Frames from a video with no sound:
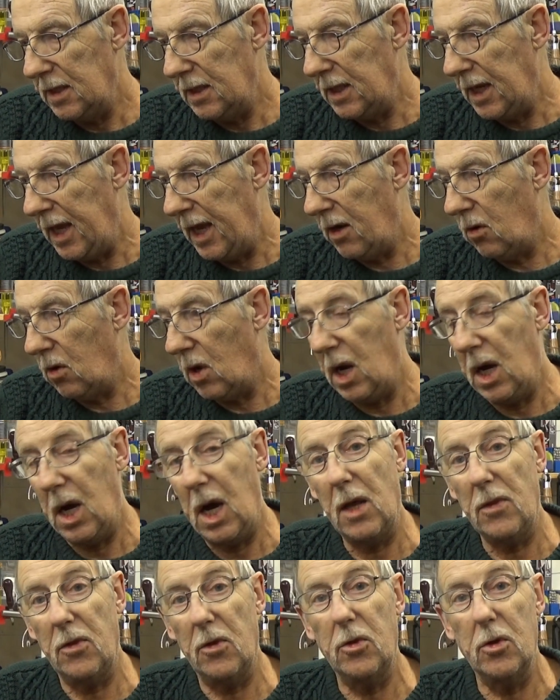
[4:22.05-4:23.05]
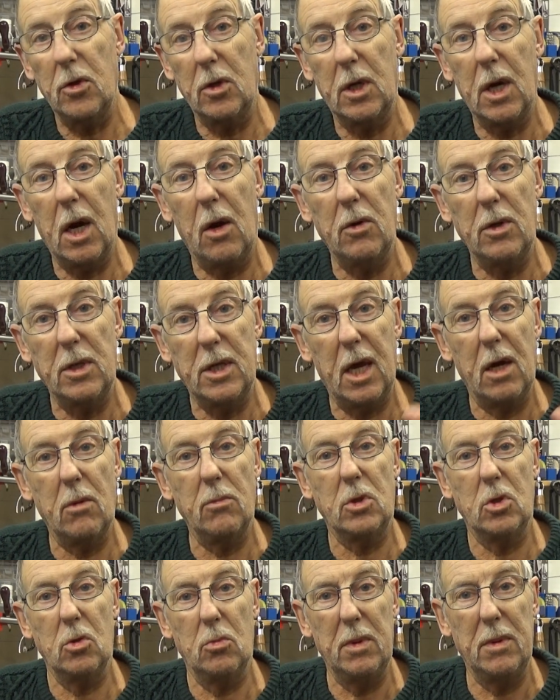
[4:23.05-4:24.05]
now other than going down
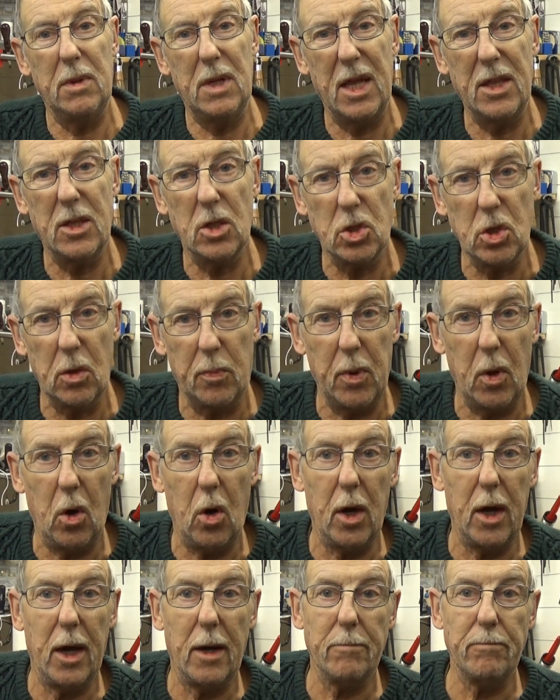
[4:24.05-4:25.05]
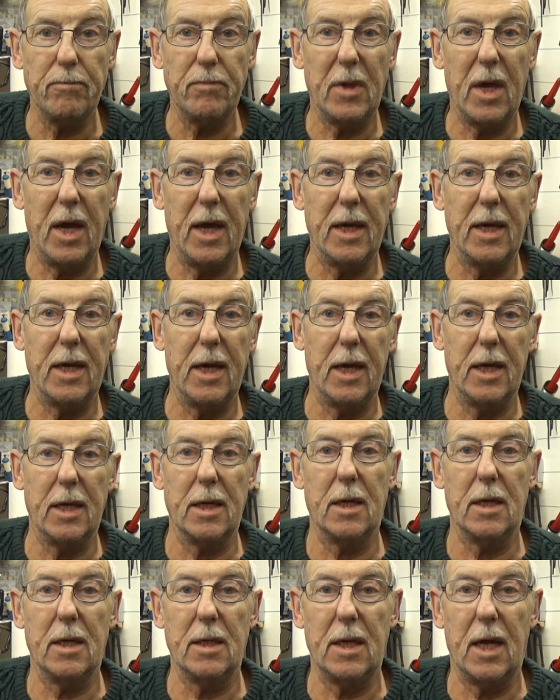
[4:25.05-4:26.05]
to my leather supplier and getting
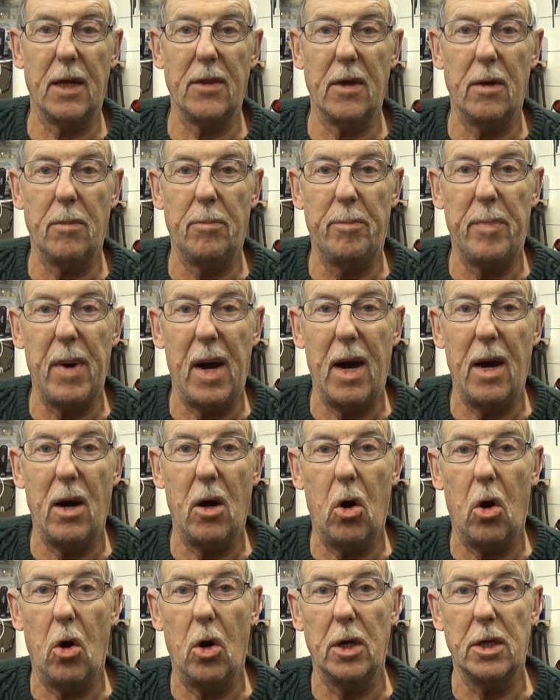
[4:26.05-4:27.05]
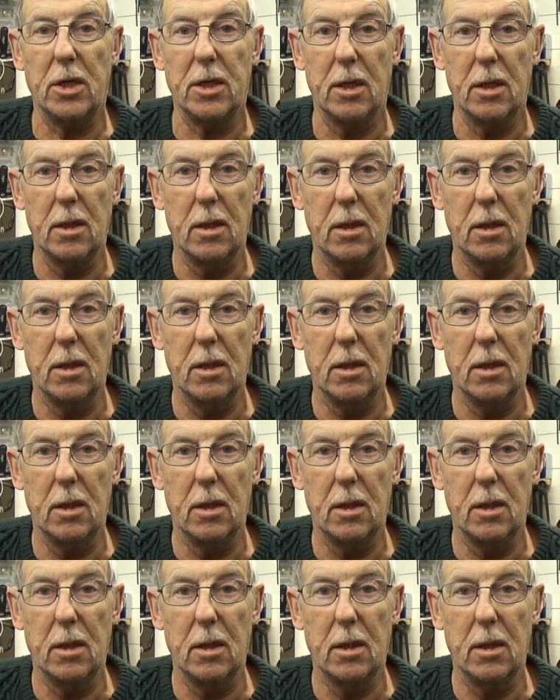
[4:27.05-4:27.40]
another butt hide.